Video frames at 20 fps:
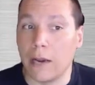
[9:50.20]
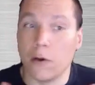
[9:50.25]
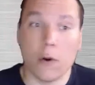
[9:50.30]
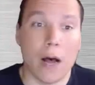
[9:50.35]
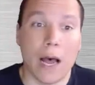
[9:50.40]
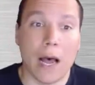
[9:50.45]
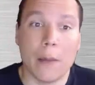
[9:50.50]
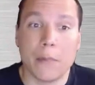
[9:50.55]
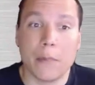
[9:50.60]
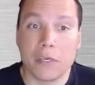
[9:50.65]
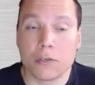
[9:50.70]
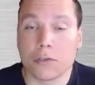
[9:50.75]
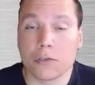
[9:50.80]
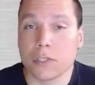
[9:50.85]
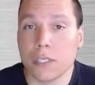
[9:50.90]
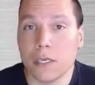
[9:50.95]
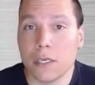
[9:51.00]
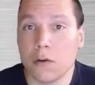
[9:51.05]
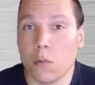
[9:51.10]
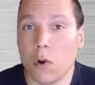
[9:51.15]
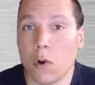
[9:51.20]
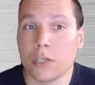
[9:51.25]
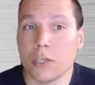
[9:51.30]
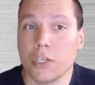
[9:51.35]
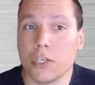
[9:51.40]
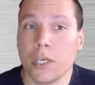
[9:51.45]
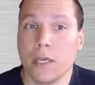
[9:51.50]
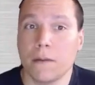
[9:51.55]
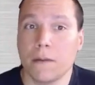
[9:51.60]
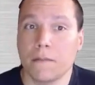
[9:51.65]
I know I'm interested in
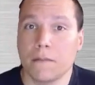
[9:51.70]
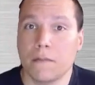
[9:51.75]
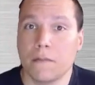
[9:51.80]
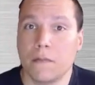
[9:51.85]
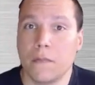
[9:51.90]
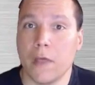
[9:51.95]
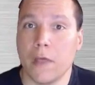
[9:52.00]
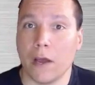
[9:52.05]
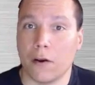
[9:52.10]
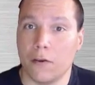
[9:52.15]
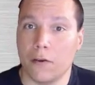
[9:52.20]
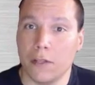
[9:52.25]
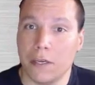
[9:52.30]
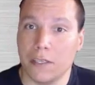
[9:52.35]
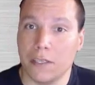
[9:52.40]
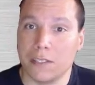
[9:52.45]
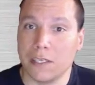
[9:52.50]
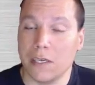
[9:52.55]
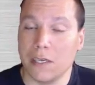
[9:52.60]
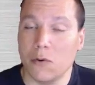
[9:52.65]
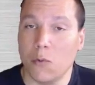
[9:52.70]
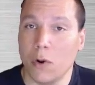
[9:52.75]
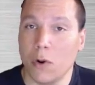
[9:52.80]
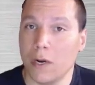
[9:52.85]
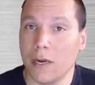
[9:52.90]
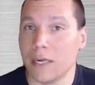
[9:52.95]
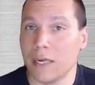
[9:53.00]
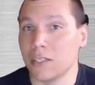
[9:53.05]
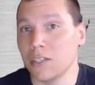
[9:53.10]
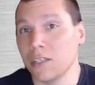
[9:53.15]
watching it, not only to see
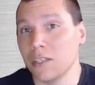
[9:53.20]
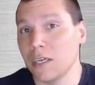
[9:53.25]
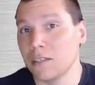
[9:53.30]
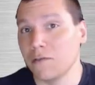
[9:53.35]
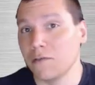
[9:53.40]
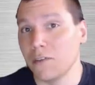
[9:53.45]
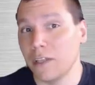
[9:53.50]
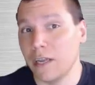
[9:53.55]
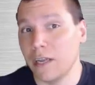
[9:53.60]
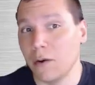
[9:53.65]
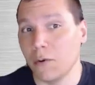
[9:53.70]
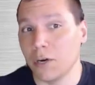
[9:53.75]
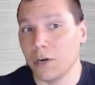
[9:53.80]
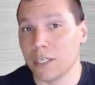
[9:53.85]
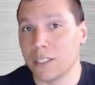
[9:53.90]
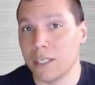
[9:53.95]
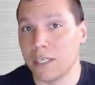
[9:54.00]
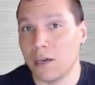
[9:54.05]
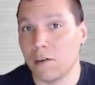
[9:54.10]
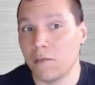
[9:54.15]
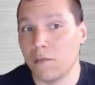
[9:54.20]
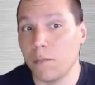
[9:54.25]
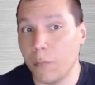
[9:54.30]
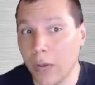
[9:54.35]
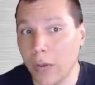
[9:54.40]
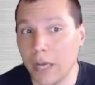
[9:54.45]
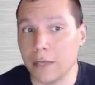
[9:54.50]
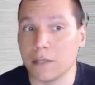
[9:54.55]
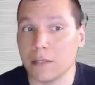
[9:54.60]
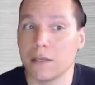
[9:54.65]
what it actually does for the network itself,
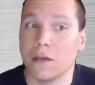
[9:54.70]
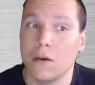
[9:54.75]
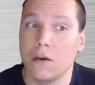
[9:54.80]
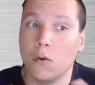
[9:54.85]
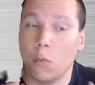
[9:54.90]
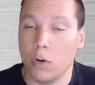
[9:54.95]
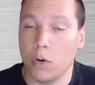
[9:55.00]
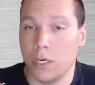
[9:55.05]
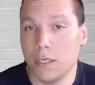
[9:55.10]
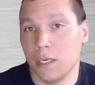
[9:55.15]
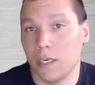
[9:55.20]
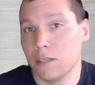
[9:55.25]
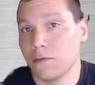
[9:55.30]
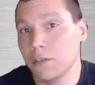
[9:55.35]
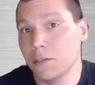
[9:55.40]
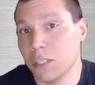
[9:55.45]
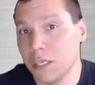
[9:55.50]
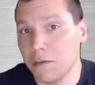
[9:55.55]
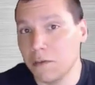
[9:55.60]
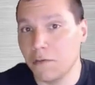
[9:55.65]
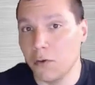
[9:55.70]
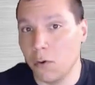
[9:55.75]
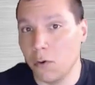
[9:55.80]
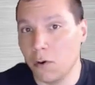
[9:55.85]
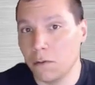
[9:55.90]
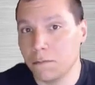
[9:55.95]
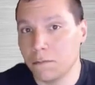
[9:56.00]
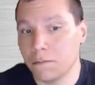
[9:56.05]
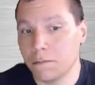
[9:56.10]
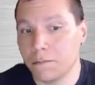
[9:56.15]
but what it does for
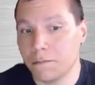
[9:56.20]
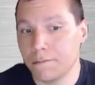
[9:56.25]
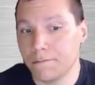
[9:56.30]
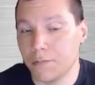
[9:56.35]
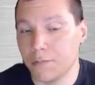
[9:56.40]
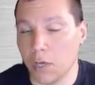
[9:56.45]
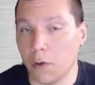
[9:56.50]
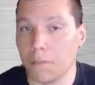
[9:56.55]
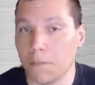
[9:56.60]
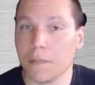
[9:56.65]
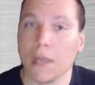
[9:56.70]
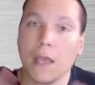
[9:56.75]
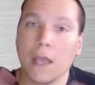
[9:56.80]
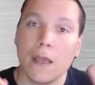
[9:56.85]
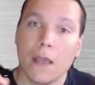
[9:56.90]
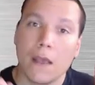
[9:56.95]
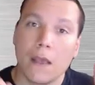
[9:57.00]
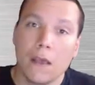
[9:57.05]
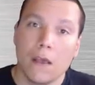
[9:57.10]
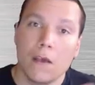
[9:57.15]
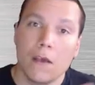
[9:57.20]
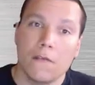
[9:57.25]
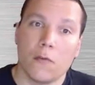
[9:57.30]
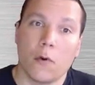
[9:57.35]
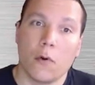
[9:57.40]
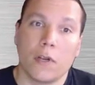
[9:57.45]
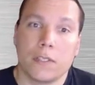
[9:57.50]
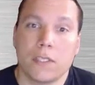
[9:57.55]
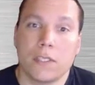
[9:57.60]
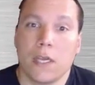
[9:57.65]
TFuel. So If
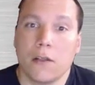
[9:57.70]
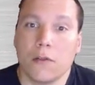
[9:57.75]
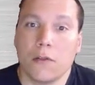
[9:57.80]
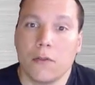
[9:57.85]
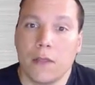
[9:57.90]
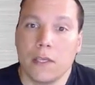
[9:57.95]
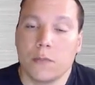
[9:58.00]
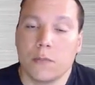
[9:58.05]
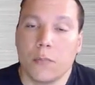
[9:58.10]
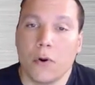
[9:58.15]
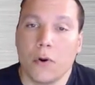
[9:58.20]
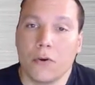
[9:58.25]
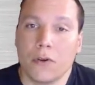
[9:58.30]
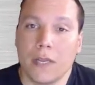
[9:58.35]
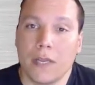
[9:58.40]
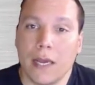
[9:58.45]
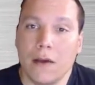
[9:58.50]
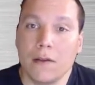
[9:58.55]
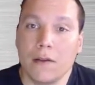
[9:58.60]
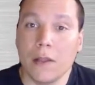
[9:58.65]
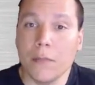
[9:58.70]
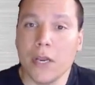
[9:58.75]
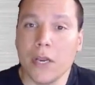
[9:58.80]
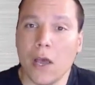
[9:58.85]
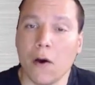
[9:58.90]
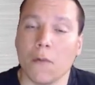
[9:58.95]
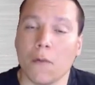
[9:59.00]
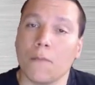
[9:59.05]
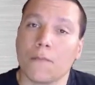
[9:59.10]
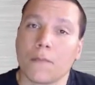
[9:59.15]
you want to see other things broken down, let me
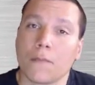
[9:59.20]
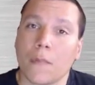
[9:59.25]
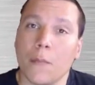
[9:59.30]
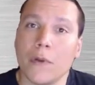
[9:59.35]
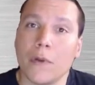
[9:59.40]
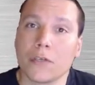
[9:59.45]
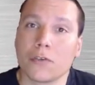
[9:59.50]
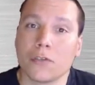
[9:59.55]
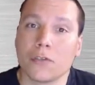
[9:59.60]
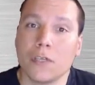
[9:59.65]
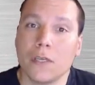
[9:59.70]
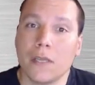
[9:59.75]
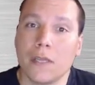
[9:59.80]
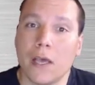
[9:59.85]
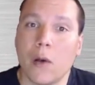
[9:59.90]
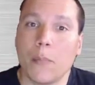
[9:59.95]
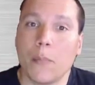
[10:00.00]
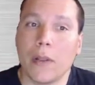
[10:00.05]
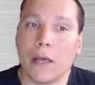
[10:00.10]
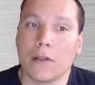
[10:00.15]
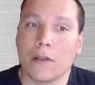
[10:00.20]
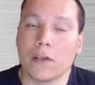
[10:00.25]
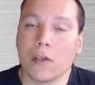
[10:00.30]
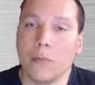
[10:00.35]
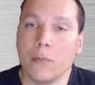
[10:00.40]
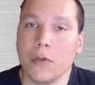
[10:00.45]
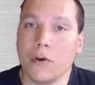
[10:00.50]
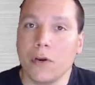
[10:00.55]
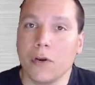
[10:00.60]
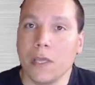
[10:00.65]
know. I'm interested in helping out the
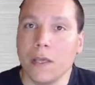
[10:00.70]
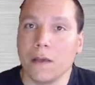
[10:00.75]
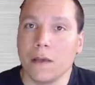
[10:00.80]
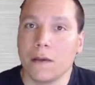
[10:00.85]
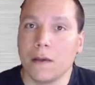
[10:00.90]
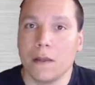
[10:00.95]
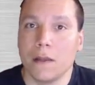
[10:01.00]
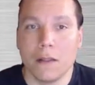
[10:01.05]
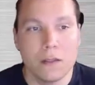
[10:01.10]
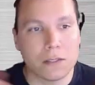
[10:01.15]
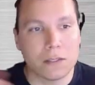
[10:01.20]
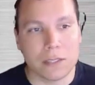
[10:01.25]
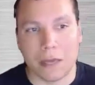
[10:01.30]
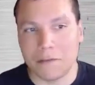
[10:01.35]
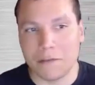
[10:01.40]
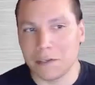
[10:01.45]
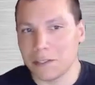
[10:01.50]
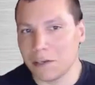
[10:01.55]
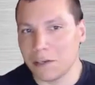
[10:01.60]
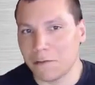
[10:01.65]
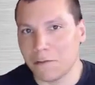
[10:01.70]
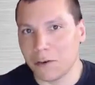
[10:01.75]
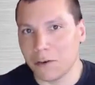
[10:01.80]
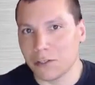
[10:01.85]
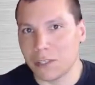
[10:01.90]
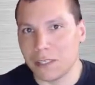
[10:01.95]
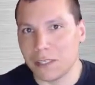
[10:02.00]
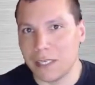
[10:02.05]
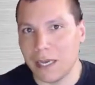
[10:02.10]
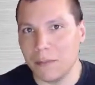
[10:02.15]
community. This is obviously a
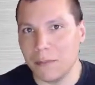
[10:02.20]
first